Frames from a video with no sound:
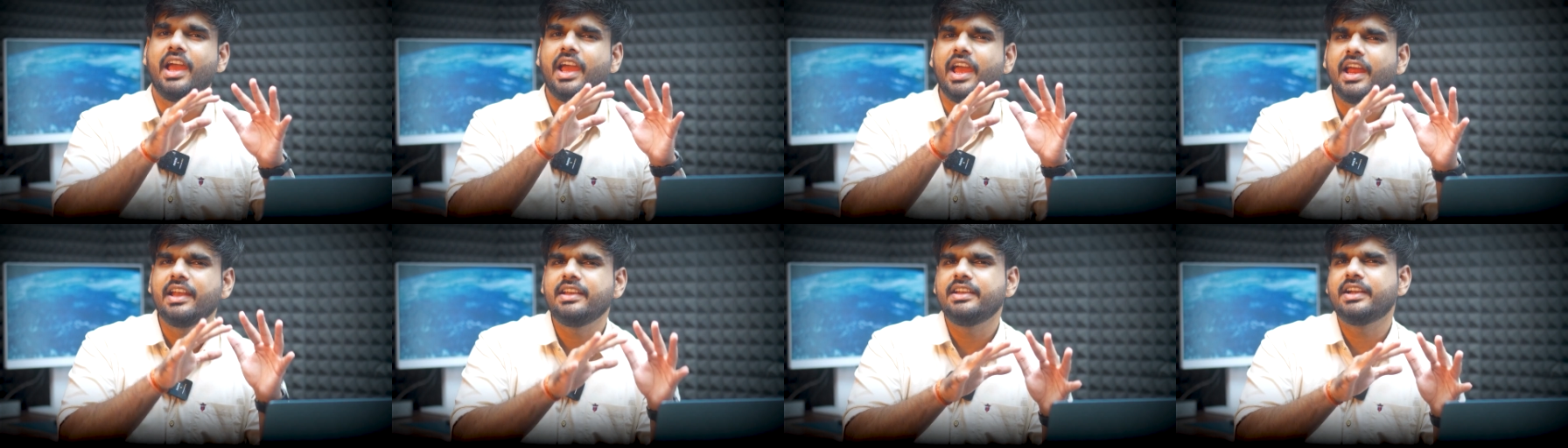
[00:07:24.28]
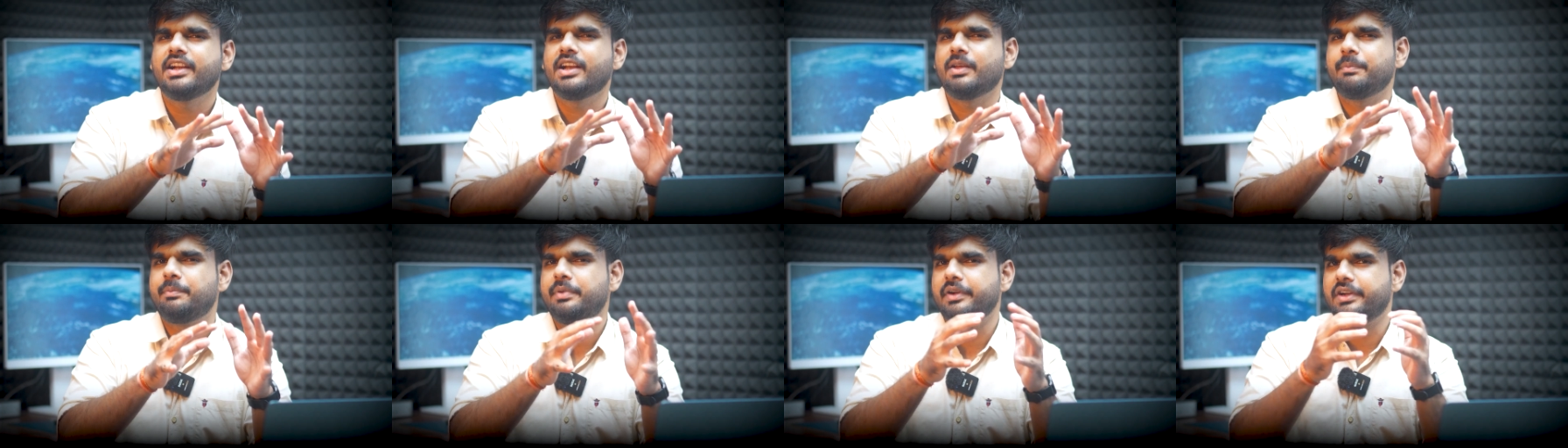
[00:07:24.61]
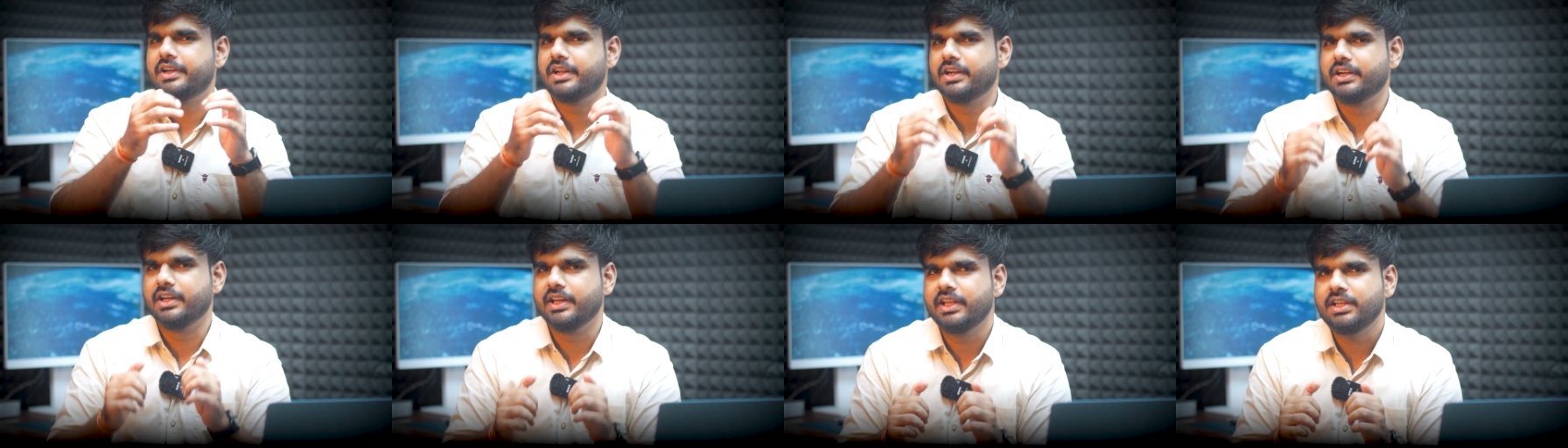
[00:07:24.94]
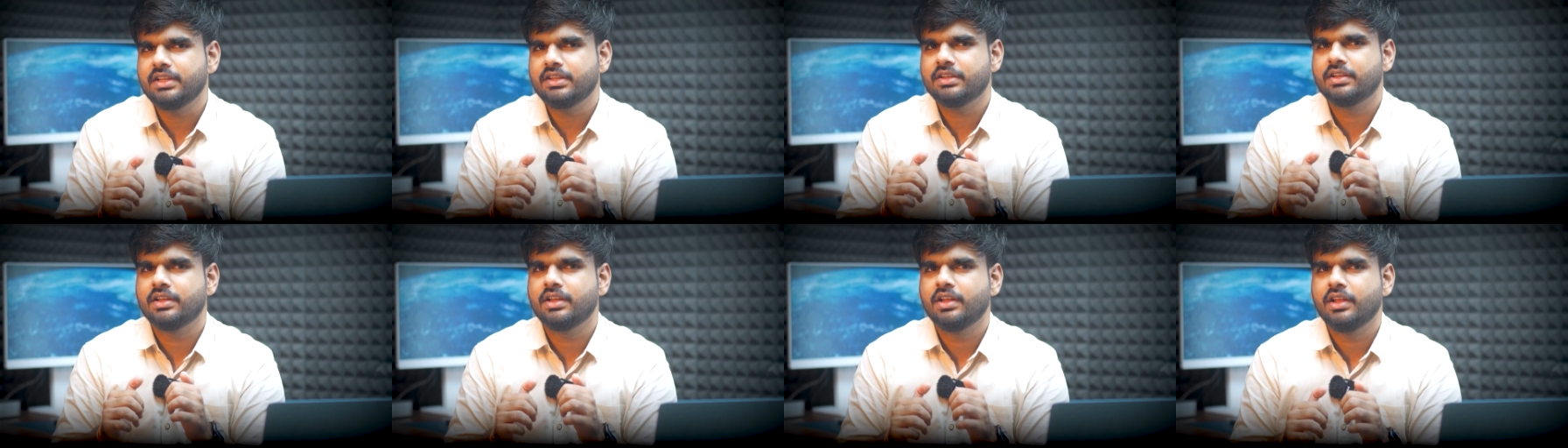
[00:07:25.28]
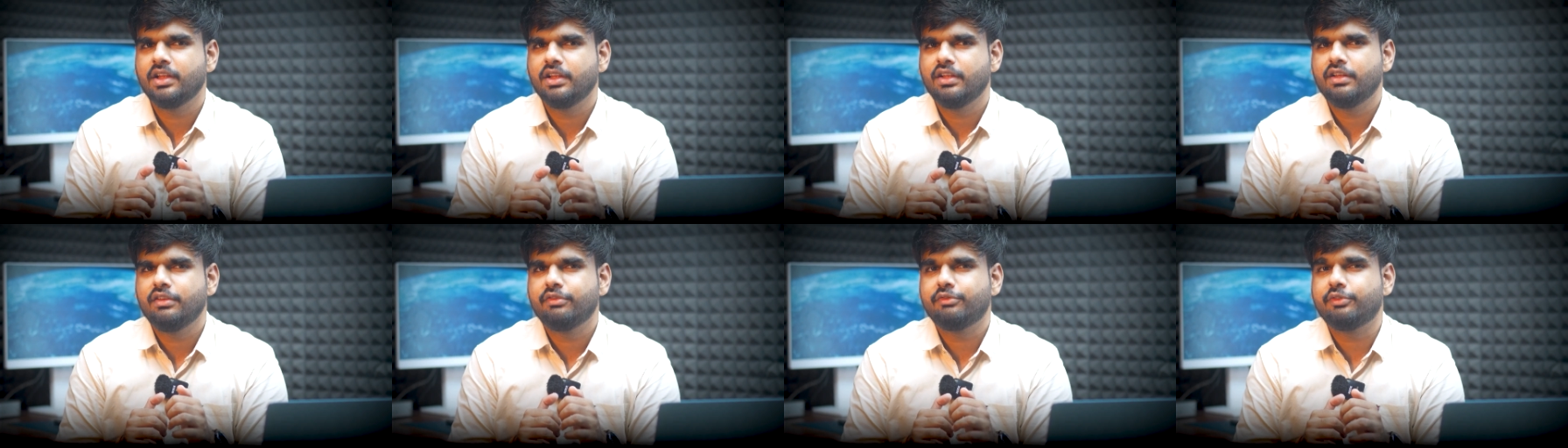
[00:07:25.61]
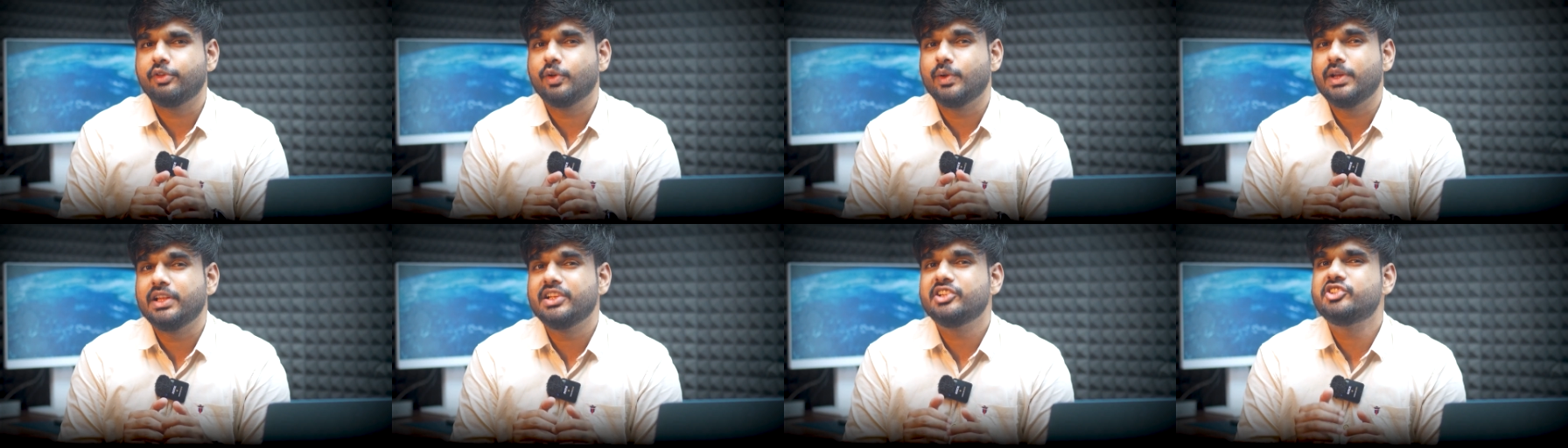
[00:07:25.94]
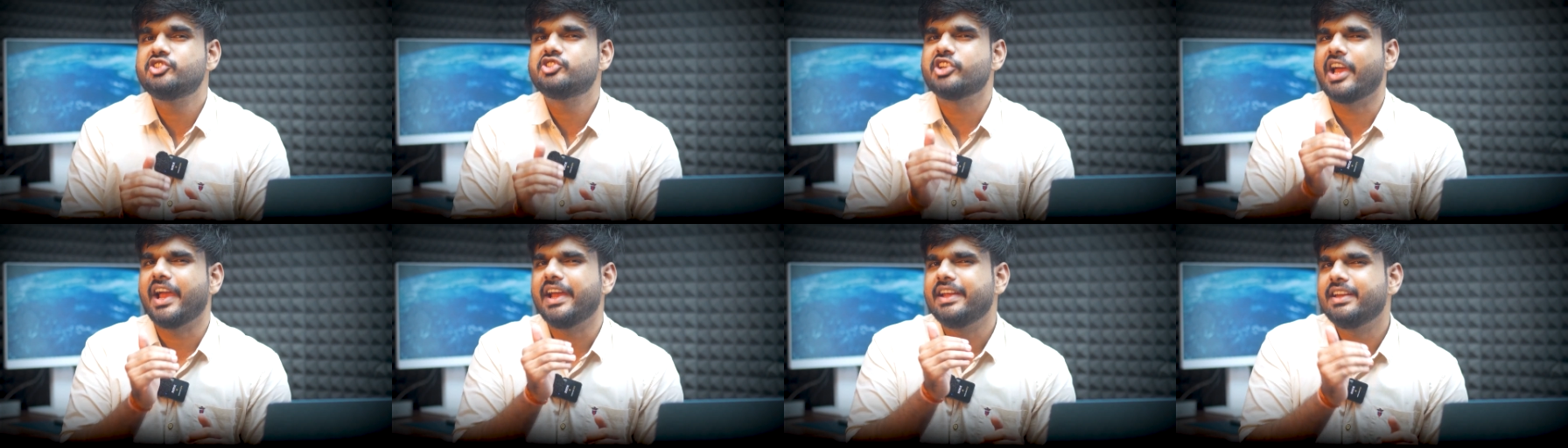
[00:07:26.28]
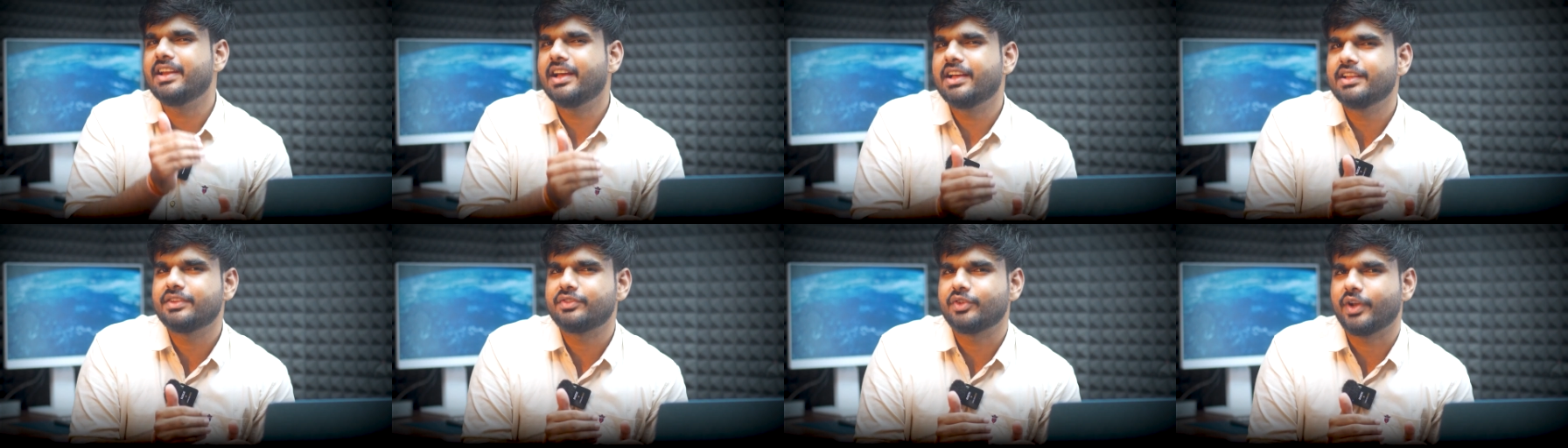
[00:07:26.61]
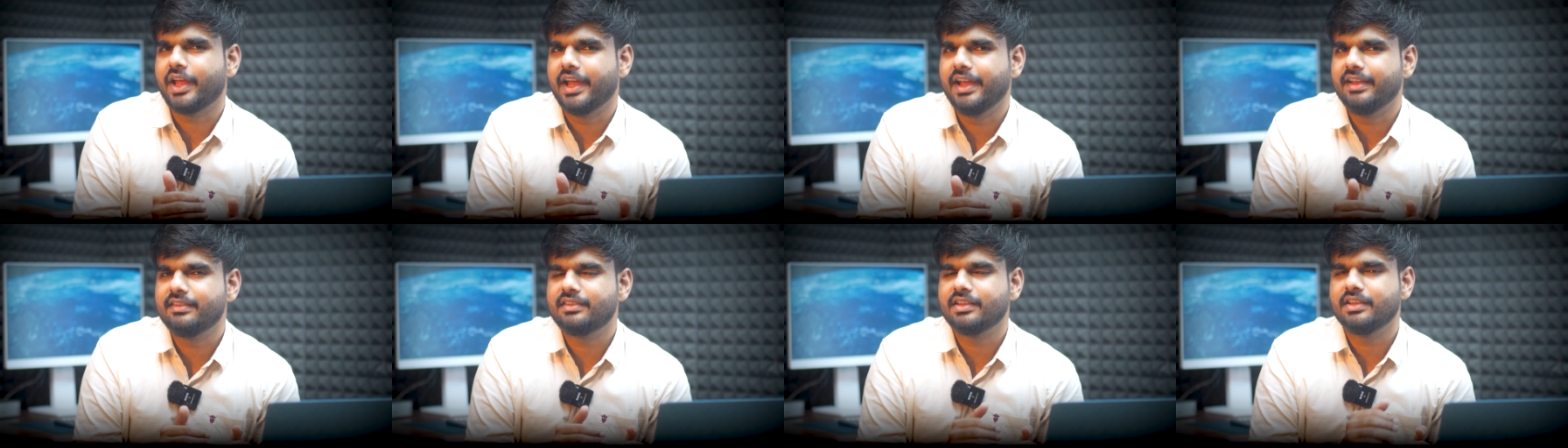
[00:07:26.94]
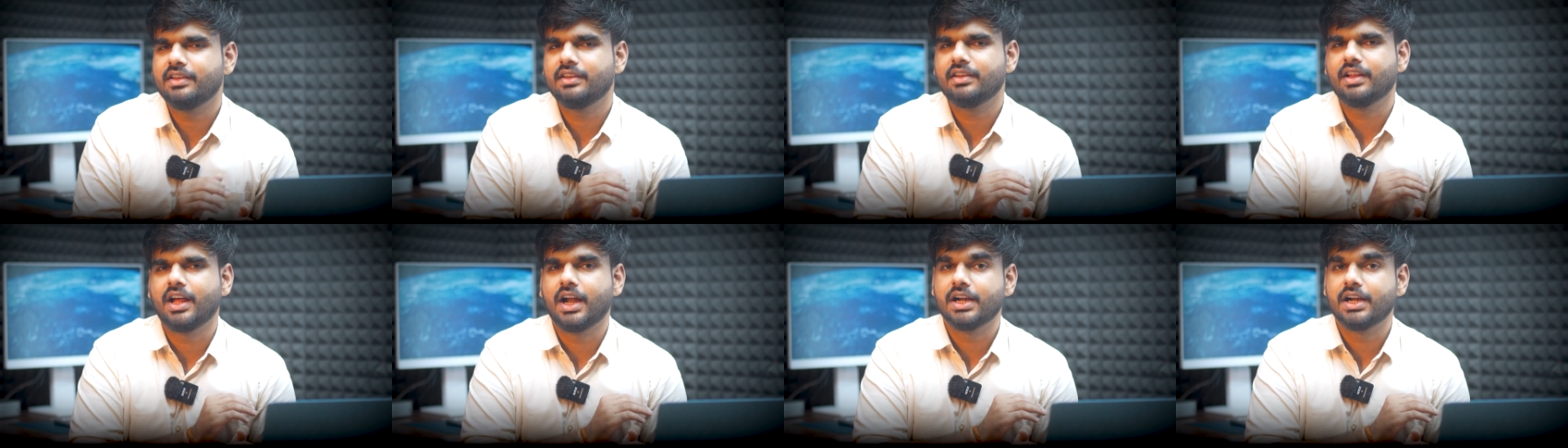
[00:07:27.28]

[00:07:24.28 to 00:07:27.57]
ended up returning, fueling China's rise in